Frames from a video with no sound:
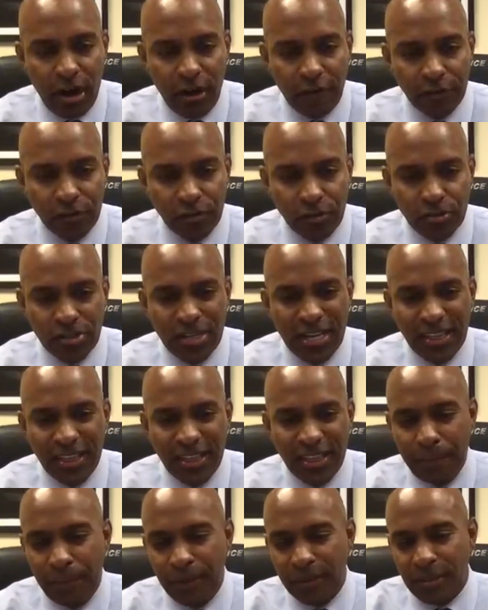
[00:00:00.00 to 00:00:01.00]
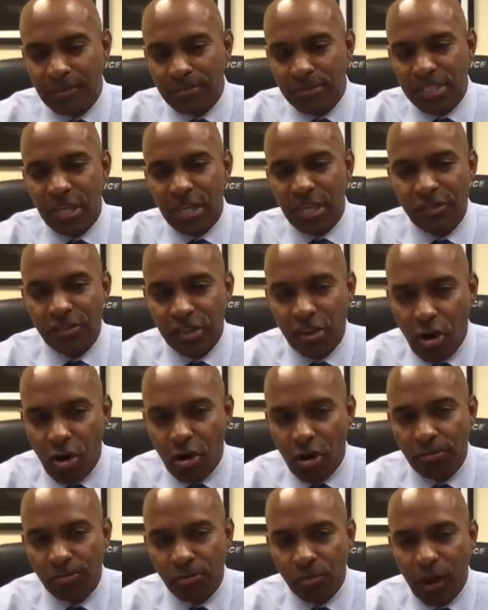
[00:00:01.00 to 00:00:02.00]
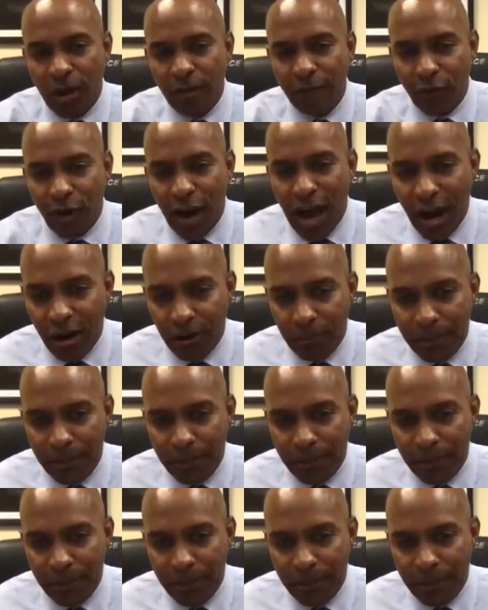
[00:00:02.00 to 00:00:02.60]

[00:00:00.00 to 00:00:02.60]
They put themselves in harm's way for our benefit.